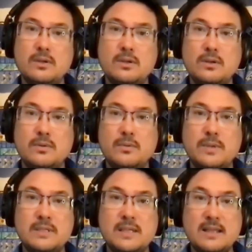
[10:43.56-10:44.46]
you know,
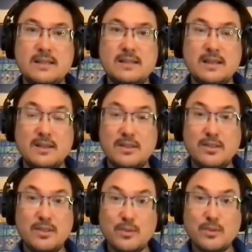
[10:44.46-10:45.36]
we say like
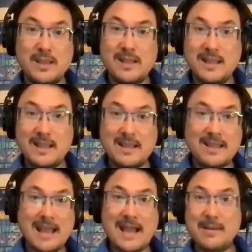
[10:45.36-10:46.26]
the 3
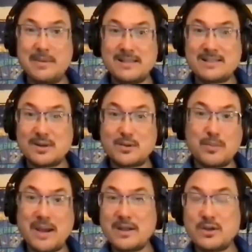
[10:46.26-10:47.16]
habits are
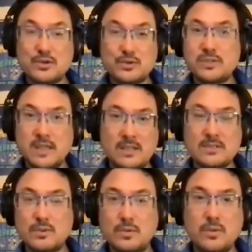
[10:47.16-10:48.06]
reminders,
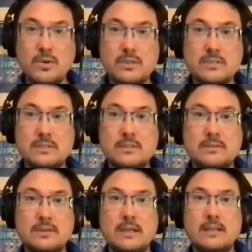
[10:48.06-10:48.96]
routines, rewards,
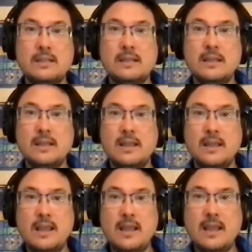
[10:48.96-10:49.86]
right?
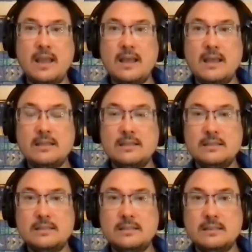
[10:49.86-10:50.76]

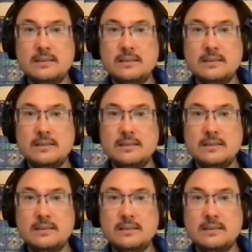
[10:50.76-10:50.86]
And